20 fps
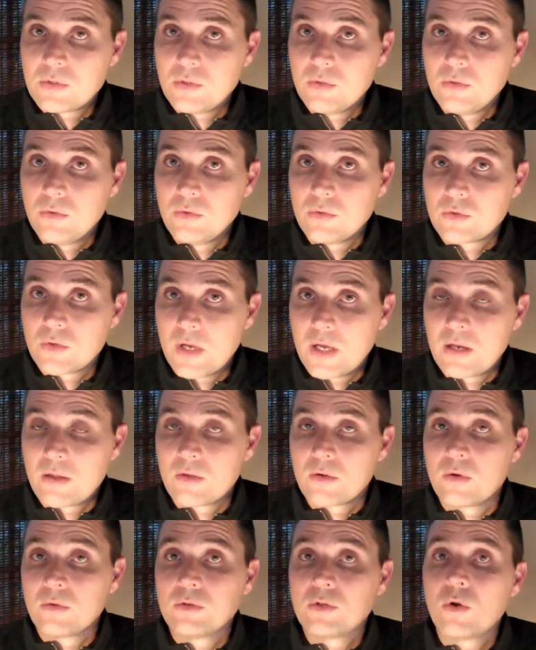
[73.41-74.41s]
who try it on
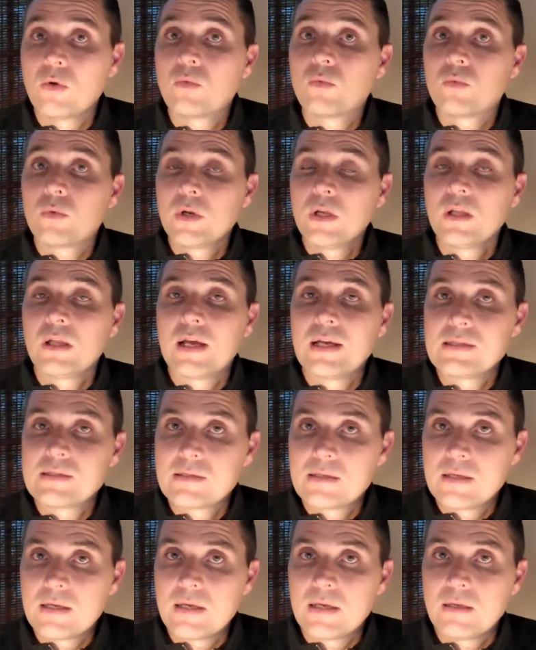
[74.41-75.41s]
their own don't
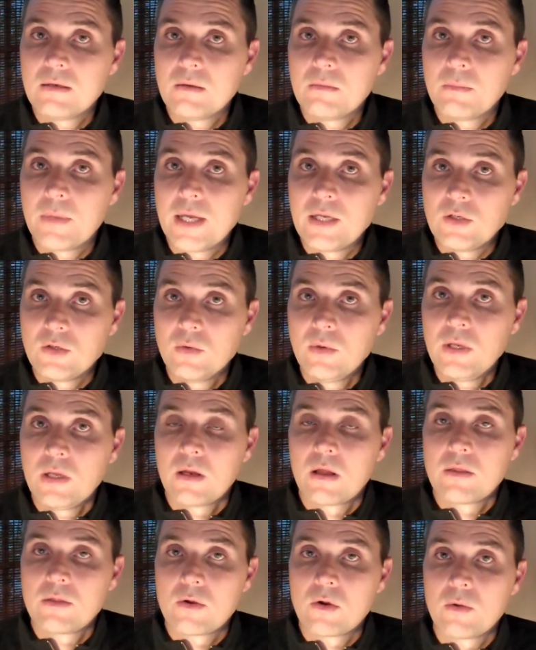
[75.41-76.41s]
realize that by doing it
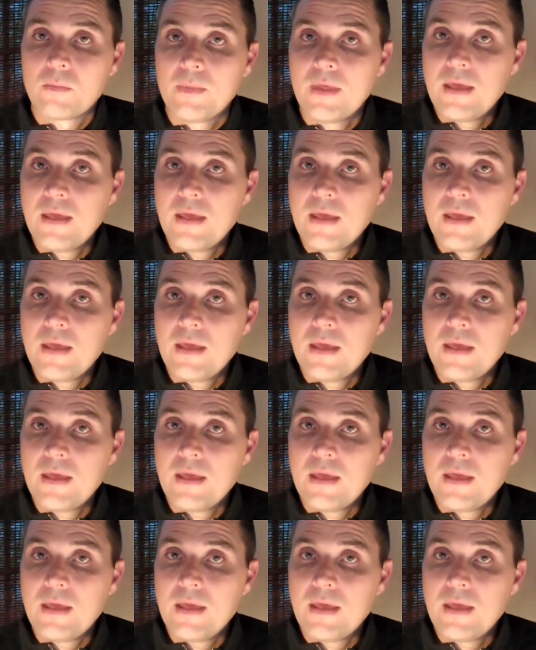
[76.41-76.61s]
on their own,